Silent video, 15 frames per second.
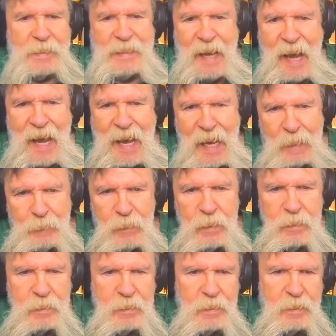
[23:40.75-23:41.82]
time,
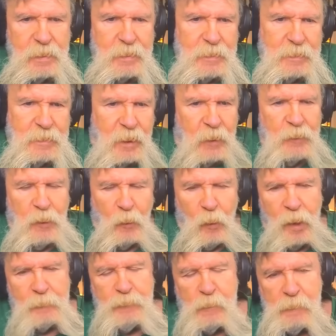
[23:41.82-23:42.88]
under
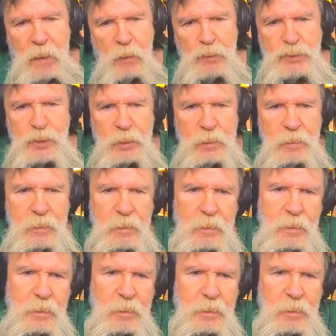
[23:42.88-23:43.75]
what promotion,